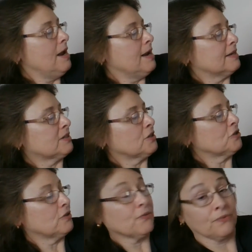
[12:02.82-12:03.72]
And
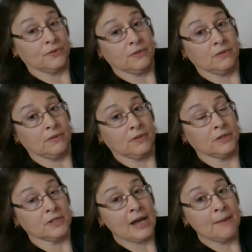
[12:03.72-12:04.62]
since the
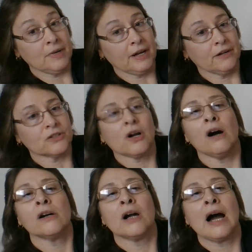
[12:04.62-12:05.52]
denominators
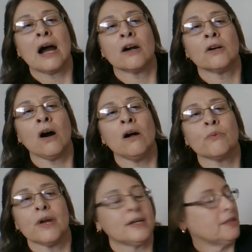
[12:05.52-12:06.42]
are
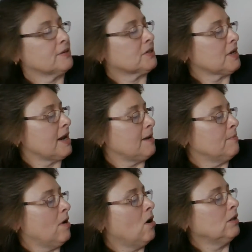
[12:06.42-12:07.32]
already the
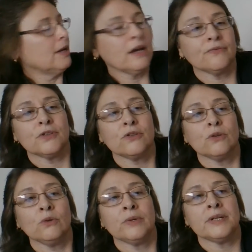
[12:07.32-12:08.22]
same, all I have to
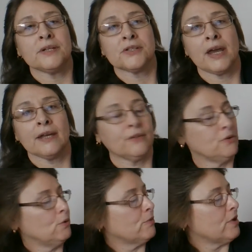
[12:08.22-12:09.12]
do is add the
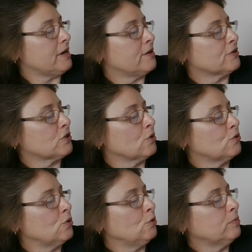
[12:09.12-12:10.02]
numerators. So
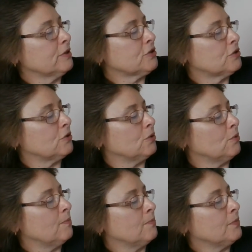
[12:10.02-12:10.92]
2 plus
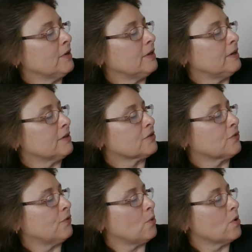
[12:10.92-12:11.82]
2 is
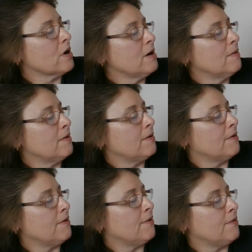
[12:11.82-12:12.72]

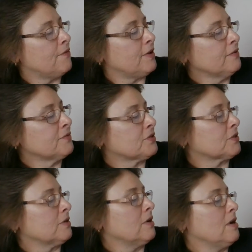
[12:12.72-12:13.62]
4/5.